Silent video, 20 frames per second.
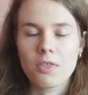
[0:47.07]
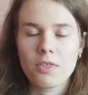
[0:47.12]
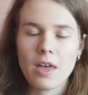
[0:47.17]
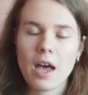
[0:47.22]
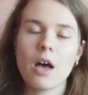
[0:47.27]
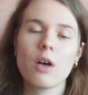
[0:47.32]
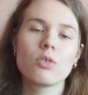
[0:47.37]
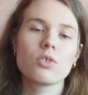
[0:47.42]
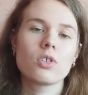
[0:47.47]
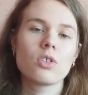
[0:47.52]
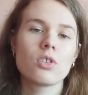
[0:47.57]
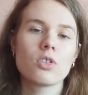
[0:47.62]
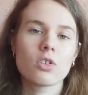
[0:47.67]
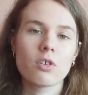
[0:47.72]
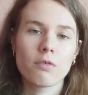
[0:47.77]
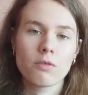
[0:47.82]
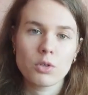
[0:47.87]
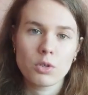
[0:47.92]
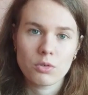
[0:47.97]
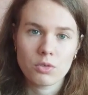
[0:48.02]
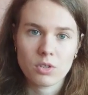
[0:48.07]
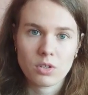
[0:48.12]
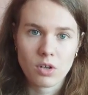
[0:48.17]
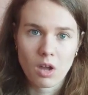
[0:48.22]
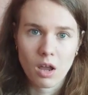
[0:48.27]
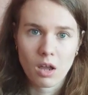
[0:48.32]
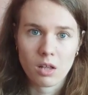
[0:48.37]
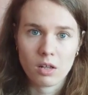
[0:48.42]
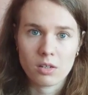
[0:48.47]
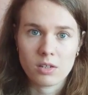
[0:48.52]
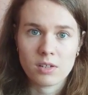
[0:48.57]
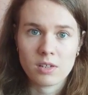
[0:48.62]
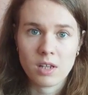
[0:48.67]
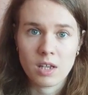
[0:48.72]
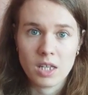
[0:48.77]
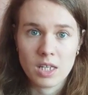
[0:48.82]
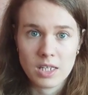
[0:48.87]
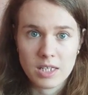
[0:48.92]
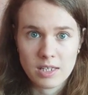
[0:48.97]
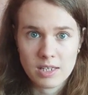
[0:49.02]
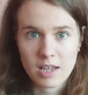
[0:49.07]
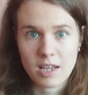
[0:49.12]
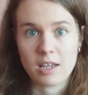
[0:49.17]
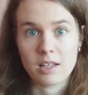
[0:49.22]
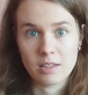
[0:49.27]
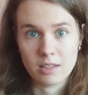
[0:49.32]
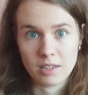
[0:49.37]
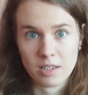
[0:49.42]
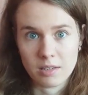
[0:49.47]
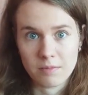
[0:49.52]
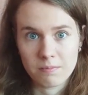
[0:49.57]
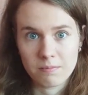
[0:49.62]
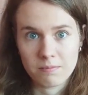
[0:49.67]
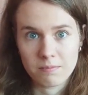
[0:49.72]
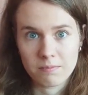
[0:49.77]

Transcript: Thousands of new styles daily.